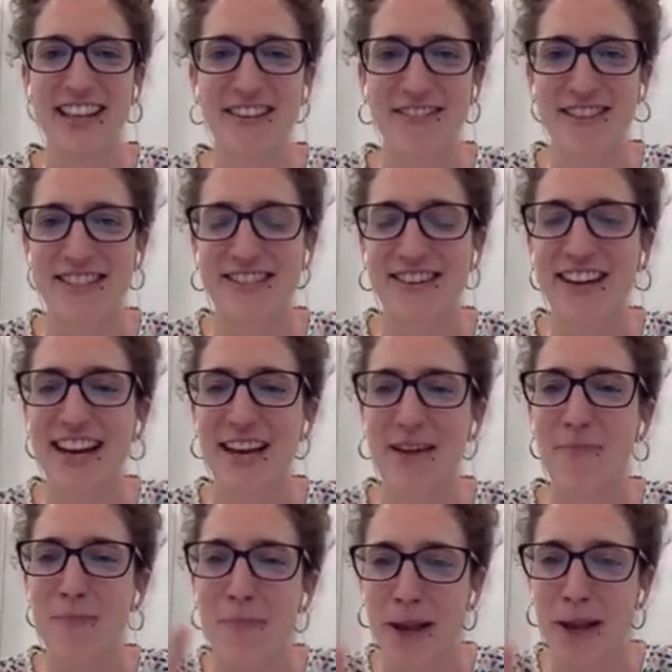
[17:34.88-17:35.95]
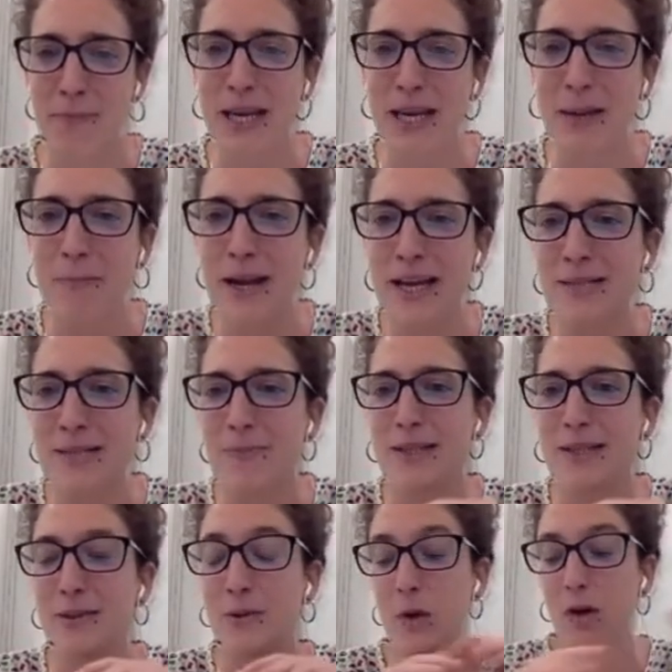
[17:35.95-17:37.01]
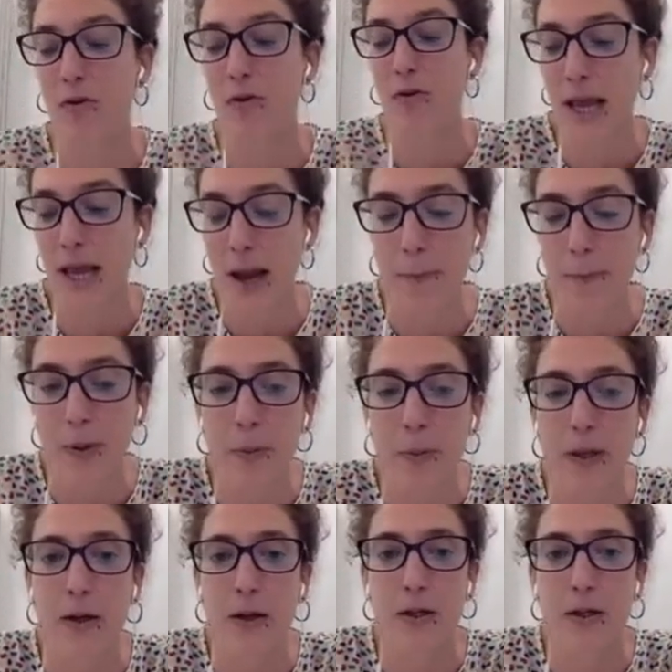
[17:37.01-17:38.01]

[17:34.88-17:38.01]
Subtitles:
was really a big mess. But we're really happy because